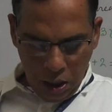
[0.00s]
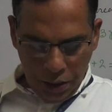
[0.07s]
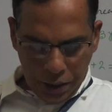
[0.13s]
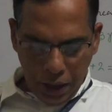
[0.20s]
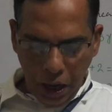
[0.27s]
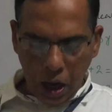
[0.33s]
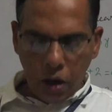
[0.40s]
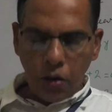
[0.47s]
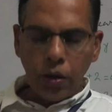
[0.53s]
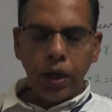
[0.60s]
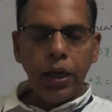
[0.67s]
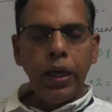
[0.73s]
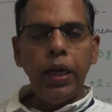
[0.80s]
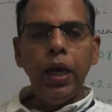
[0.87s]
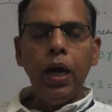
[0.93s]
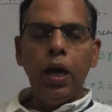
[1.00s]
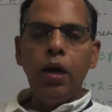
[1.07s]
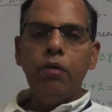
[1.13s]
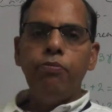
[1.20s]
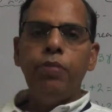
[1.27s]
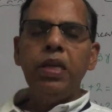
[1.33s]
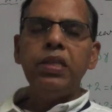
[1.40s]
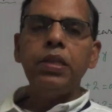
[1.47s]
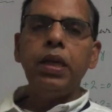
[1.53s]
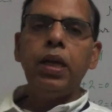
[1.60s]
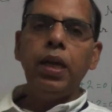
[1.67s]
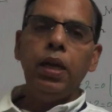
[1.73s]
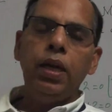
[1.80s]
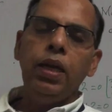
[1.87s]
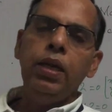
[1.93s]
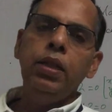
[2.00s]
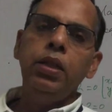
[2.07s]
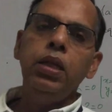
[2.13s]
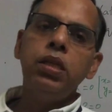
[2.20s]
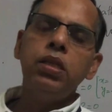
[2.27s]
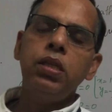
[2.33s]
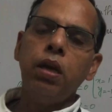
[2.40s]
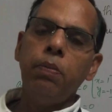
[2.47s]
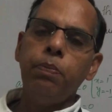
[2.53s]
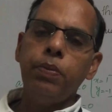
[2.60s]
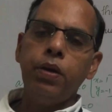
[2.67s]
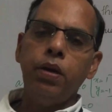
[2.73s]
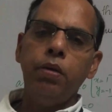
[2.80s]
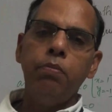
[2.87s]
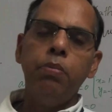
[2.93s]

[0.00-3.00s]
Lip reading: Now here basically in this chapter,